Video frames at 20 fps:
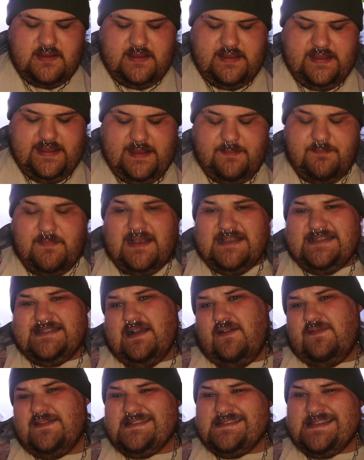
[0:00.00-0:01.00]
keep
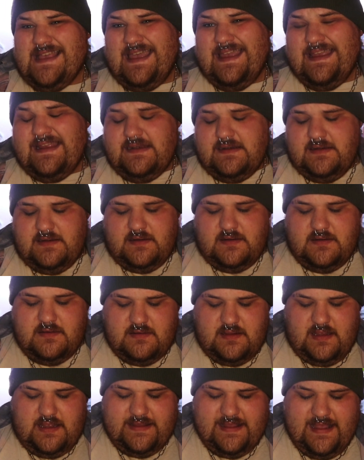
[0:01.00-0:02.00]
myself sane,
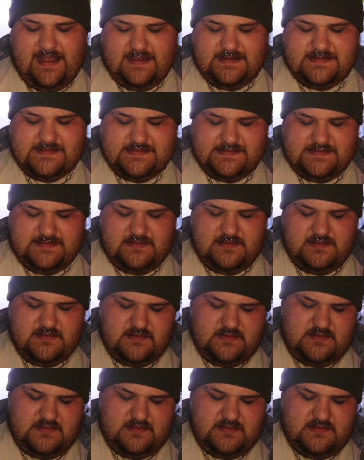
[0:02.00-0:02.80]
I guess.